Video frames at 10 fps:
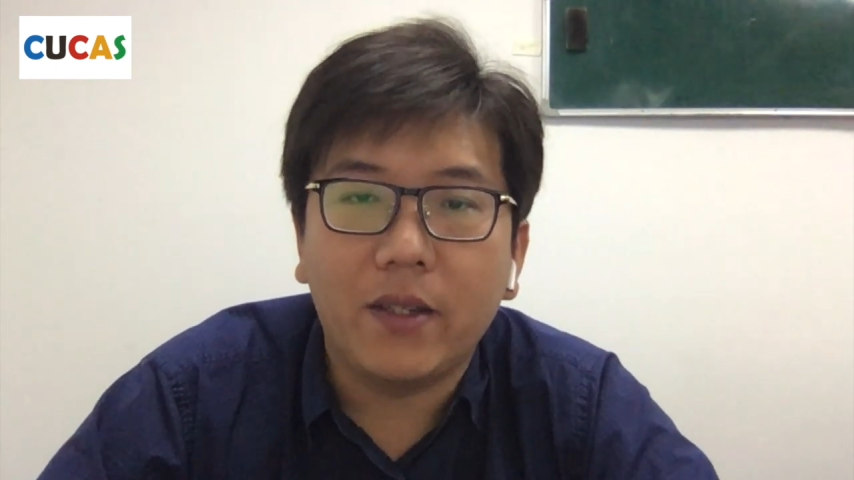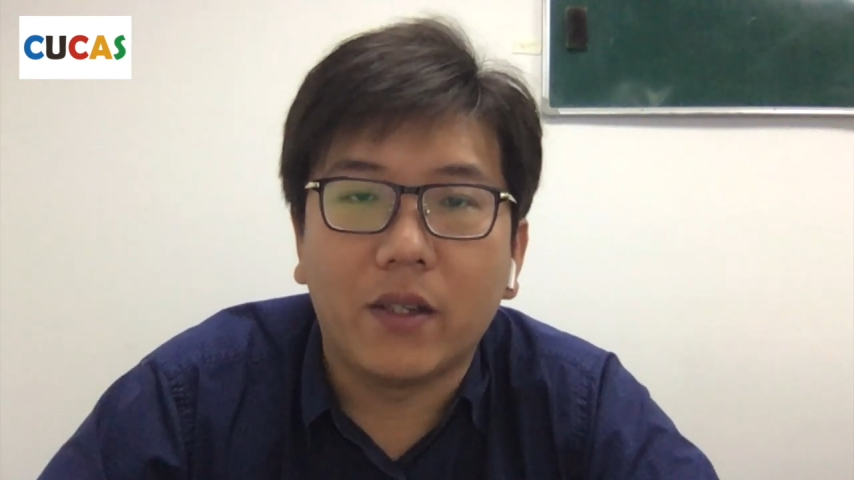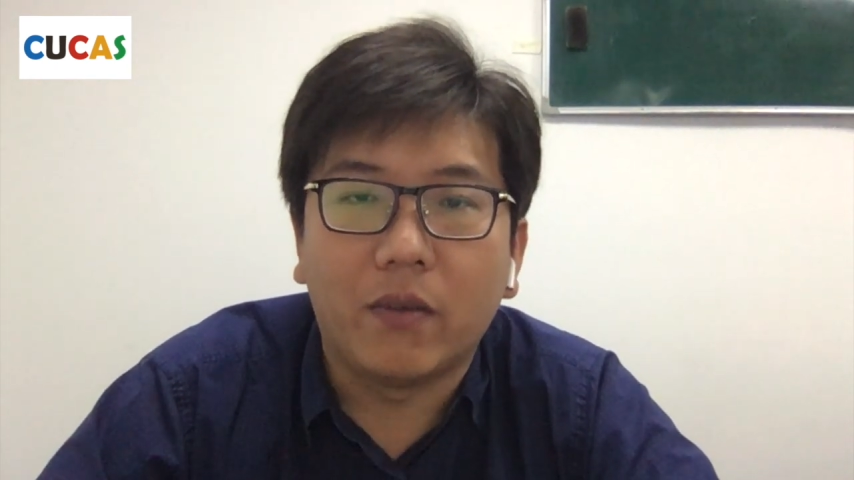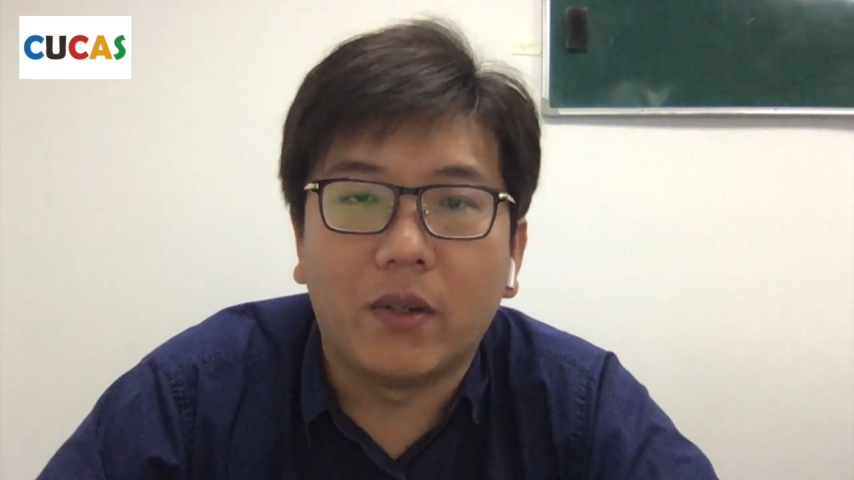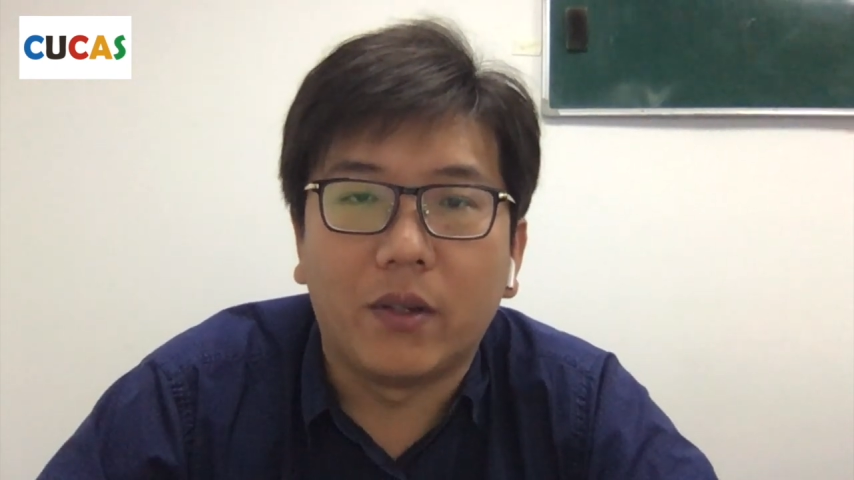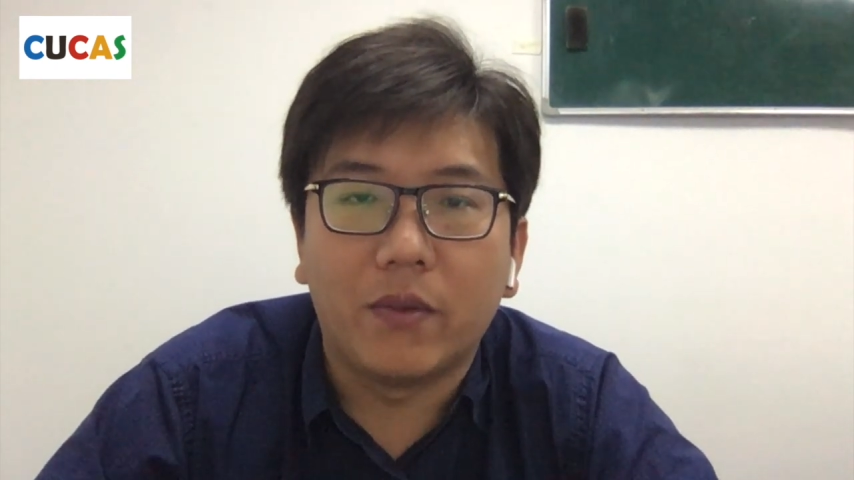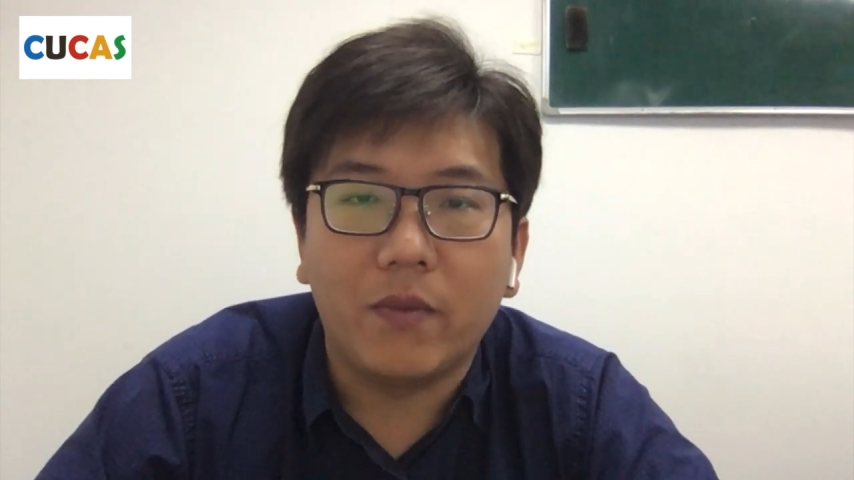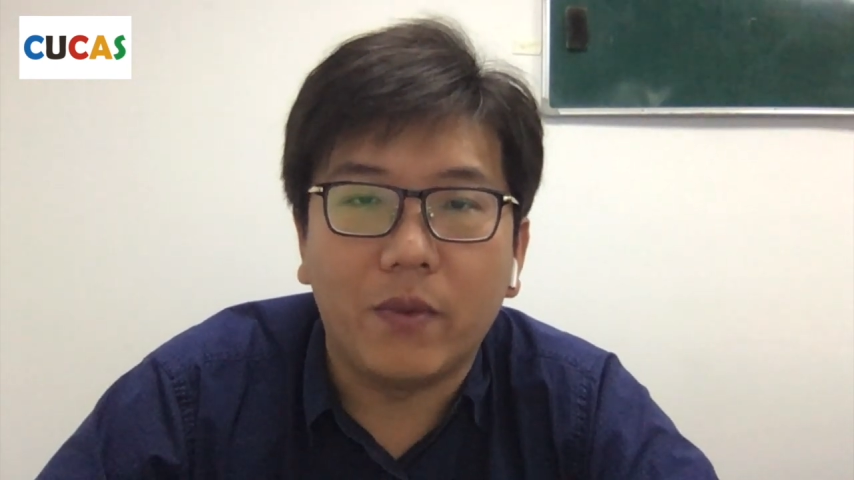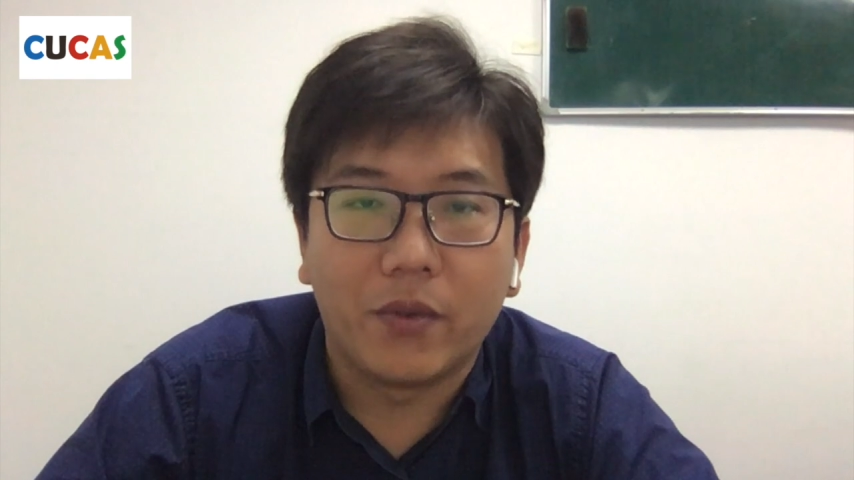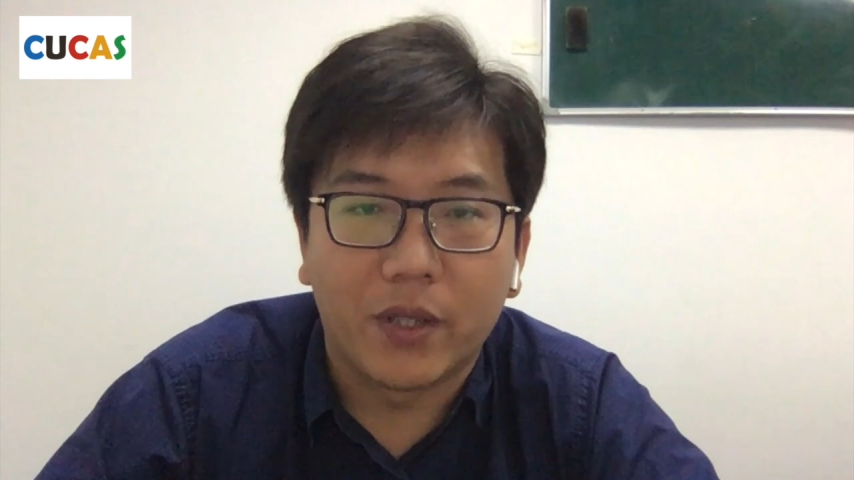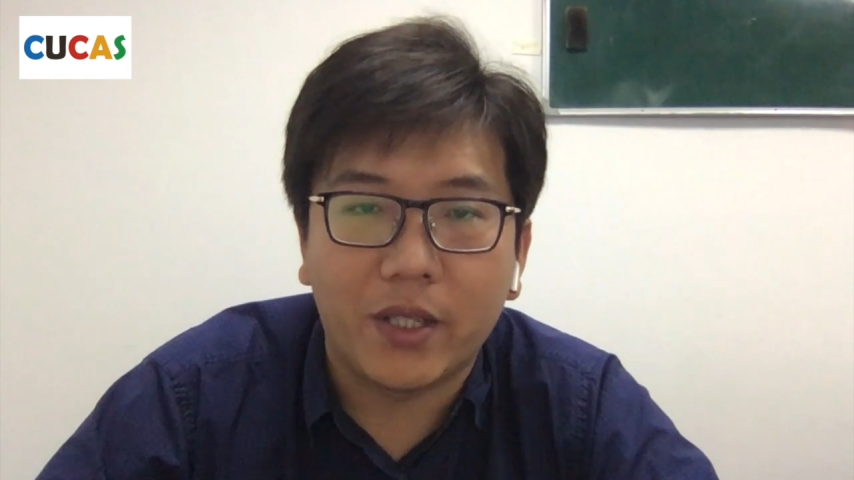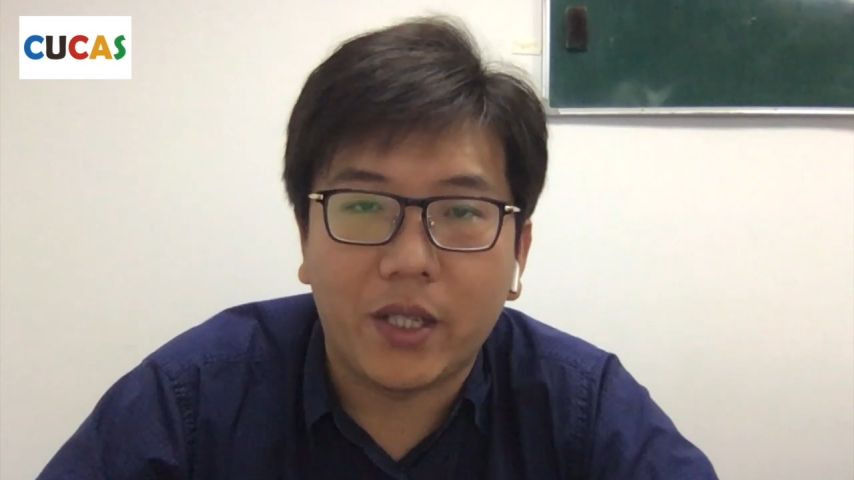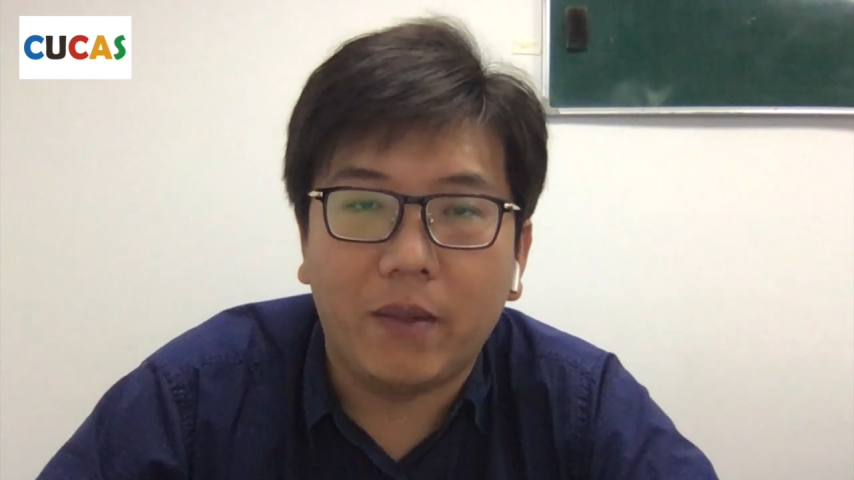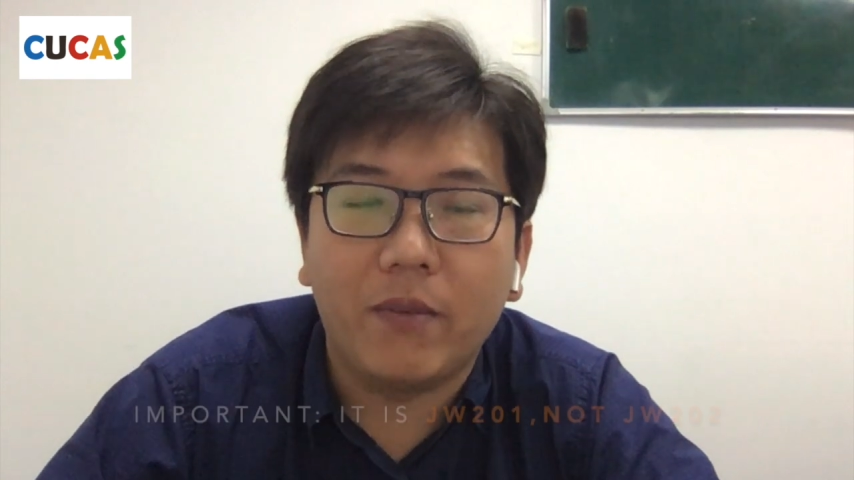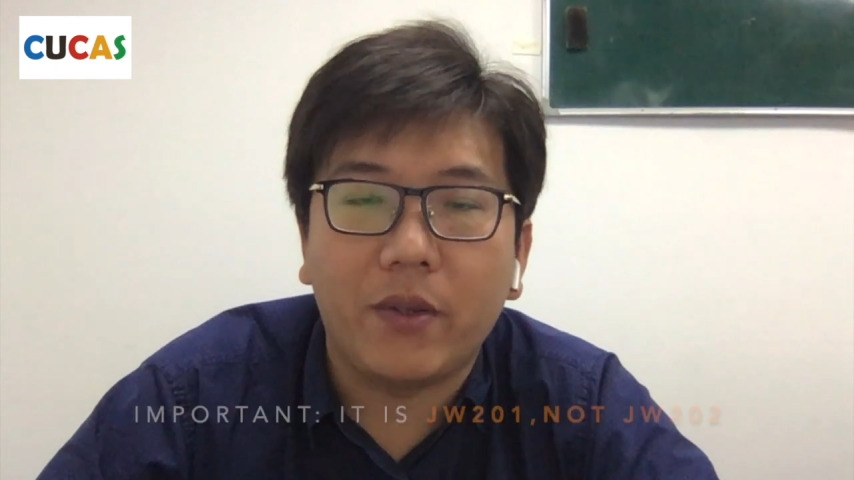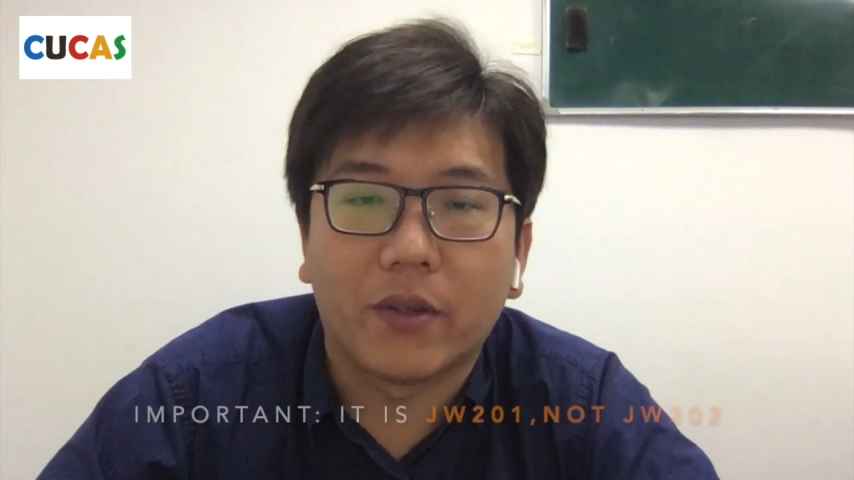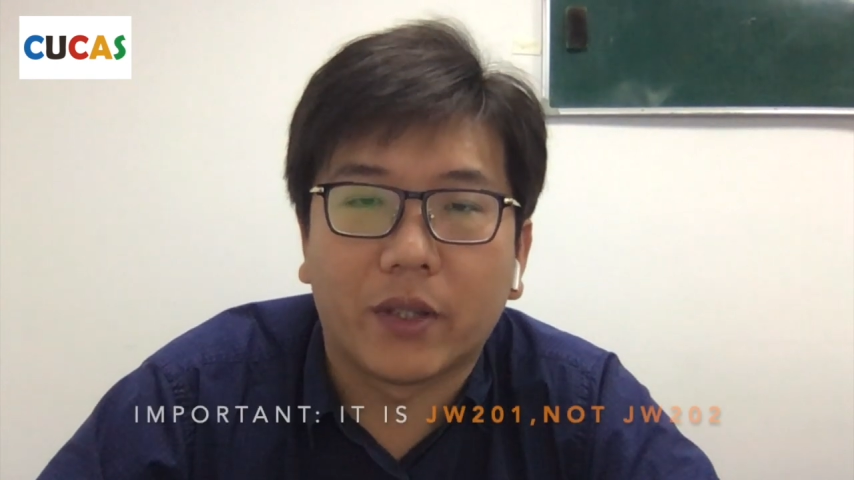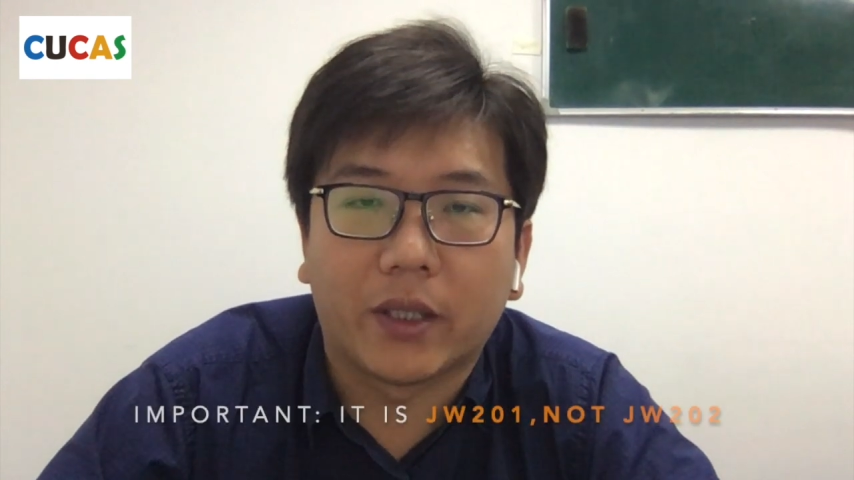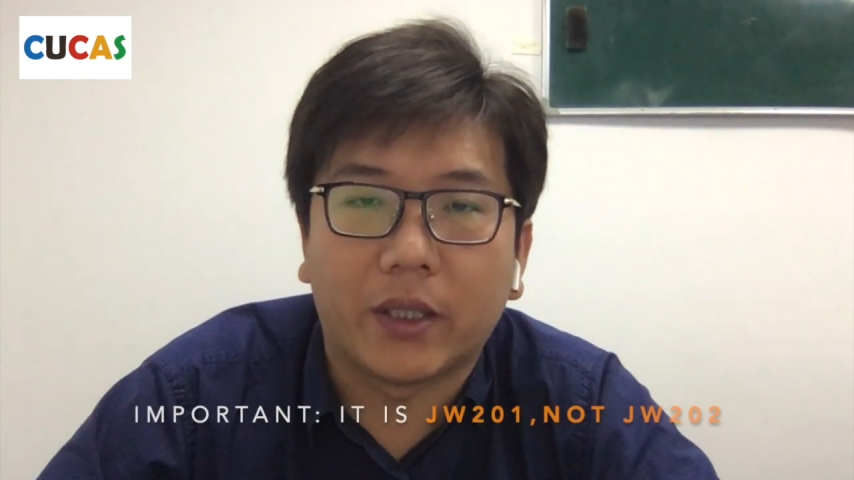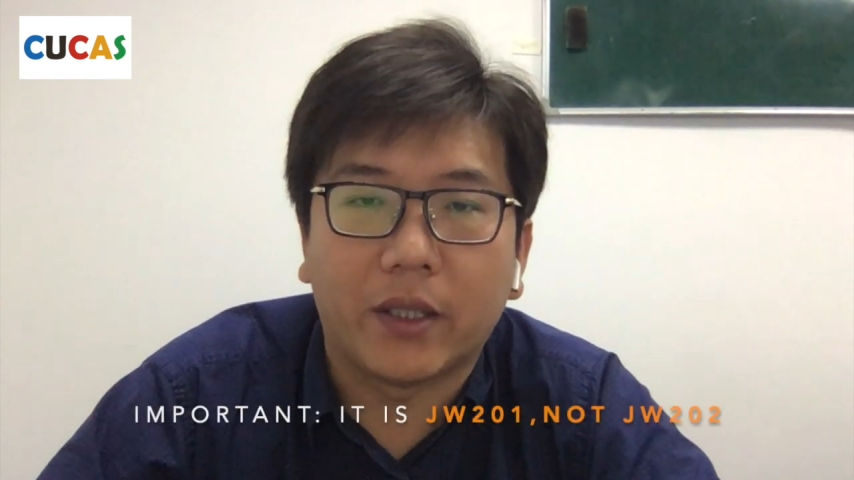you will receive
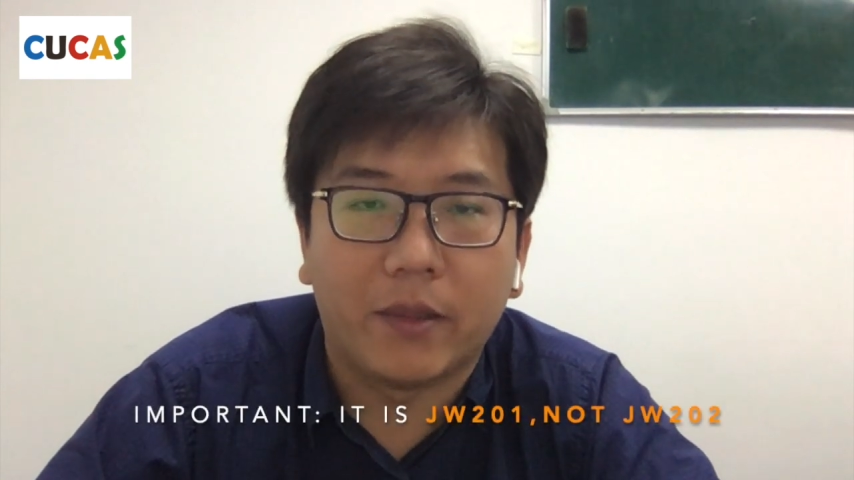your